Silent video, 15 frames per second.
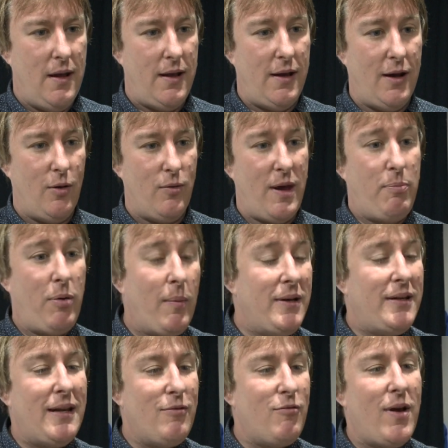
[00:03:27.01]
You know, they
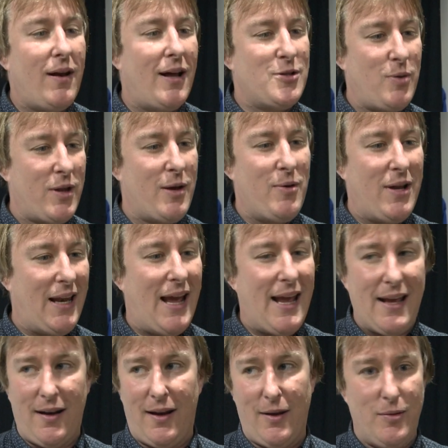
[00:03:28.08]
probably didn't realise what they were
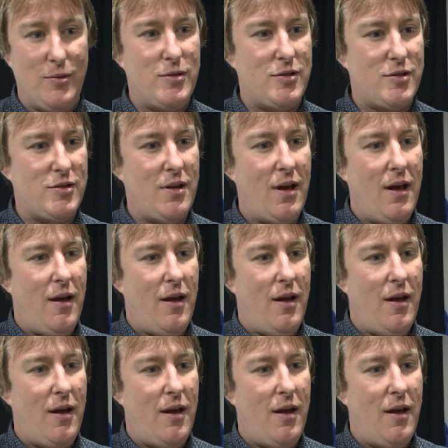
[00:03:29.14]
letting loose,